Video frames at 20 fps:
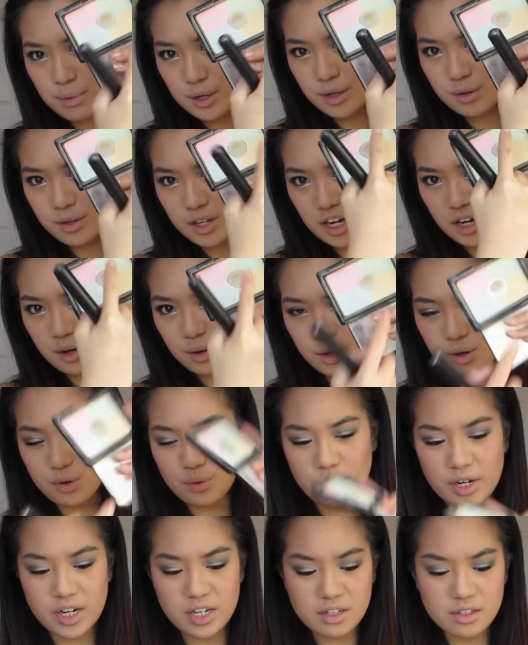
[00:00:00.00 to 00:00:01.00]
blue, yellow and
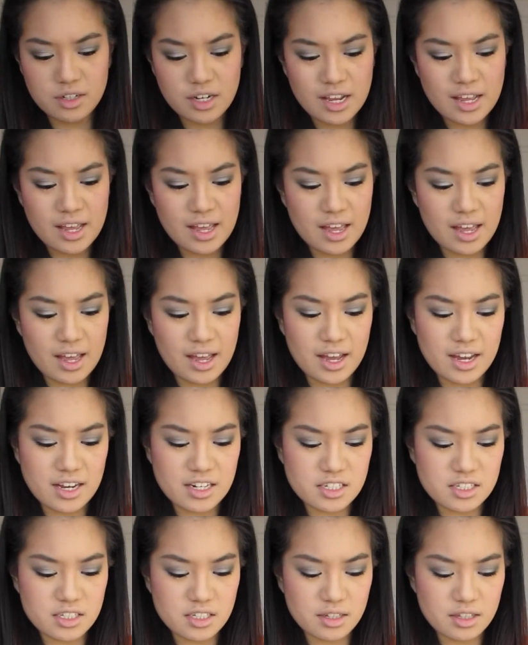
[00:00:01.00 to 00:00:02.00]
green.
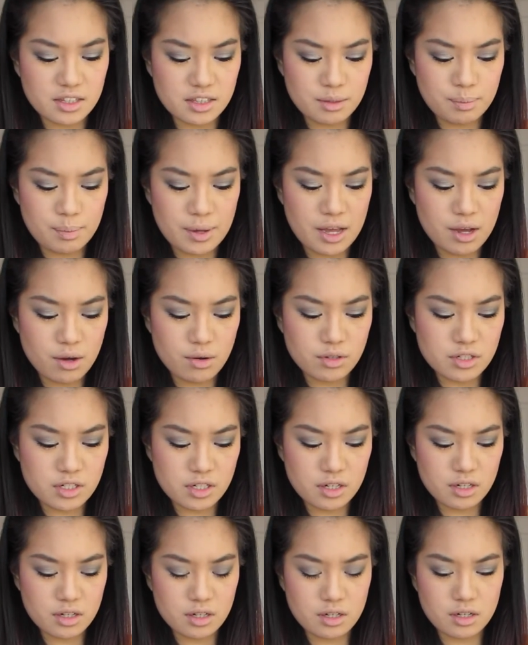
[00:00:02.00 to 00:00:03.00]
And the
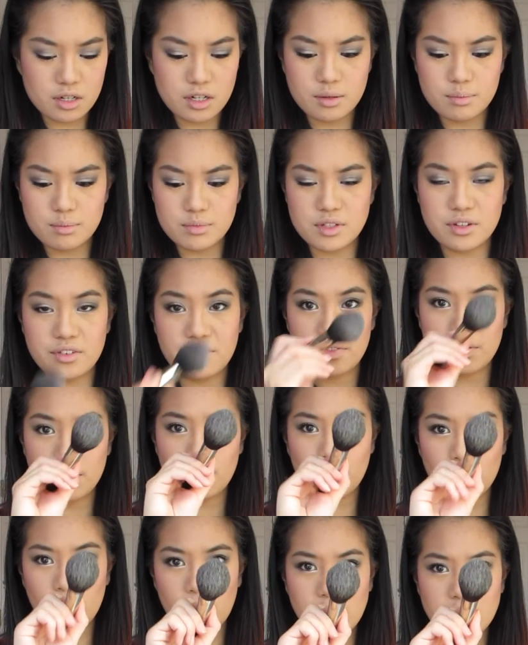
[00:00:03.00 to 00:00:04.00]
powder comes off
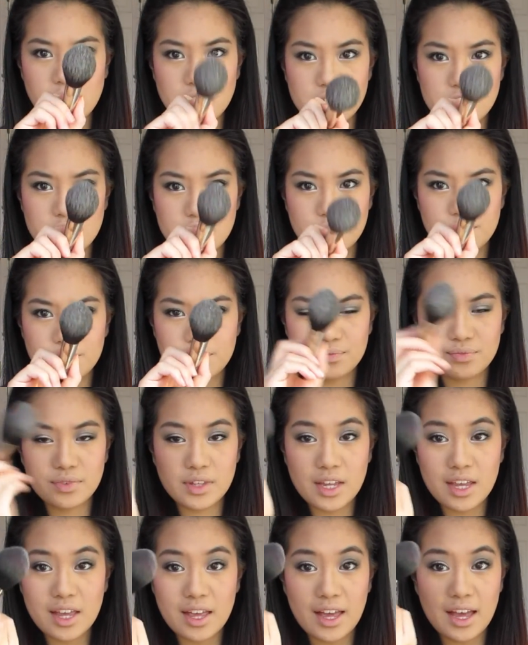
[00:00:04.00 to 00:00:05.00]
white.
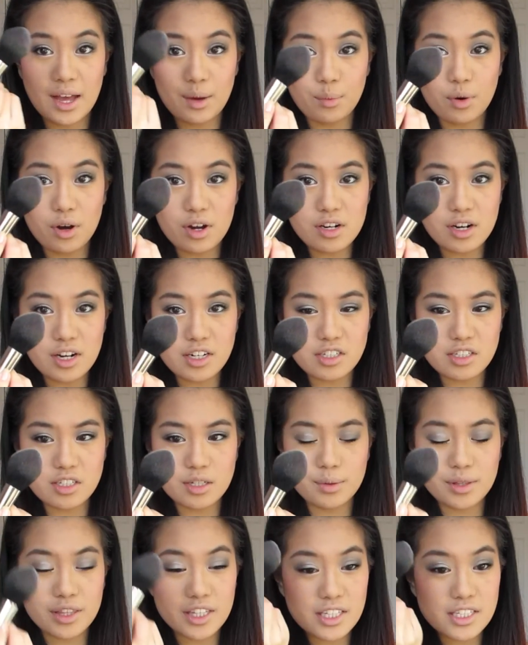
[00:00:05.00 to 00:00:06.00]
And what I like to
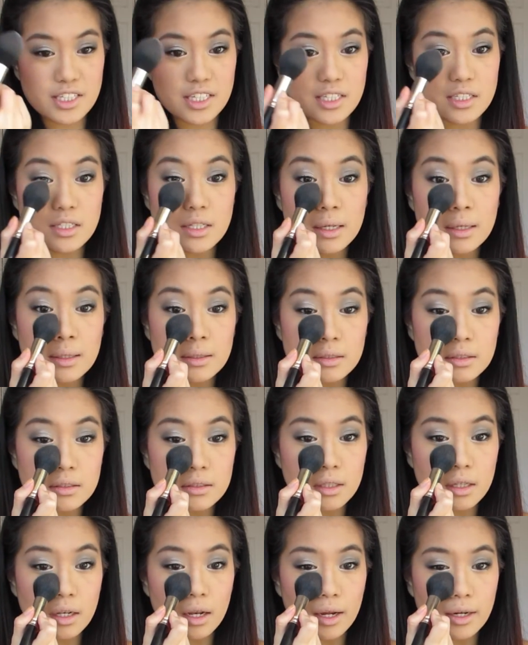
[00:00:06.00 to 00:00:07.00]
do with this is just
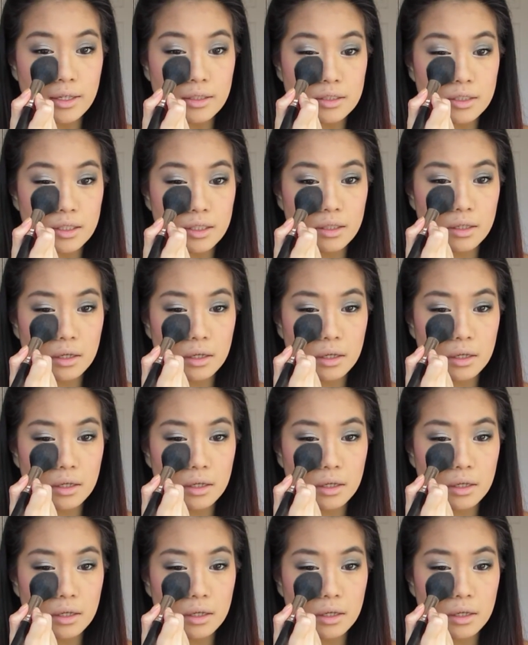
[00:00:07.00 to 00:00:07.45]
slide